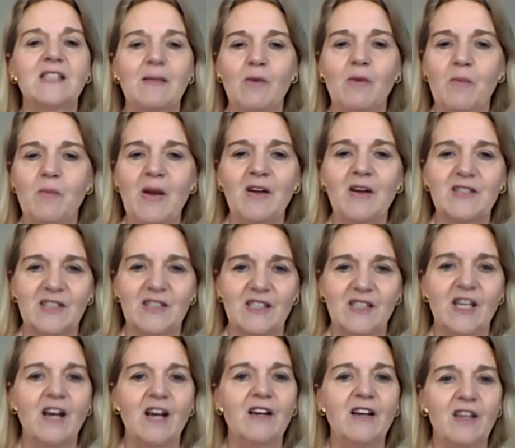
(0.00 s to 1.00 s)
I'm embarrassed to
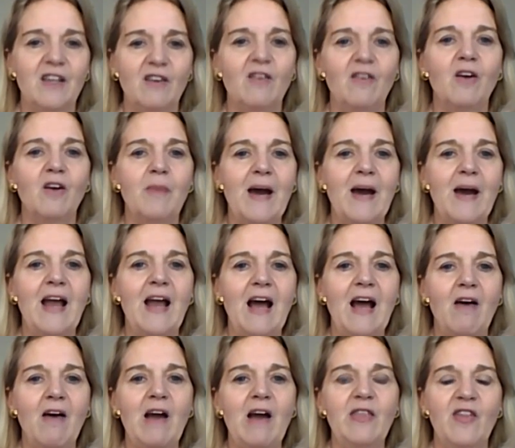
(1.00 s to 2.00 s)
tell you about
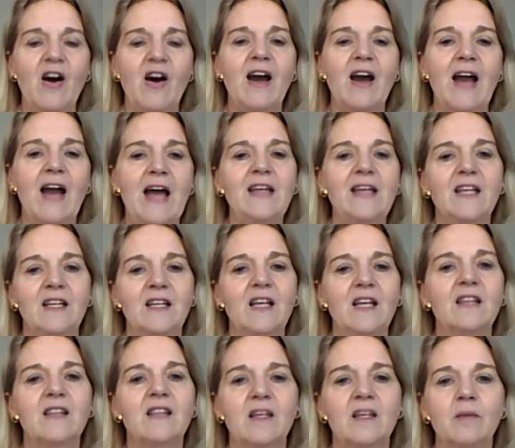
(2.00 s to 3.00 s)
how I thought I could
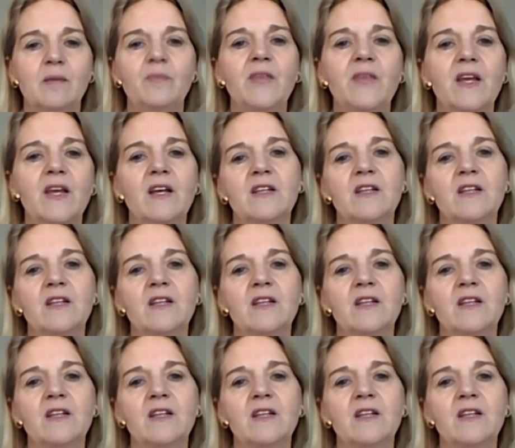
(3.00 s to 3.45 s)
get them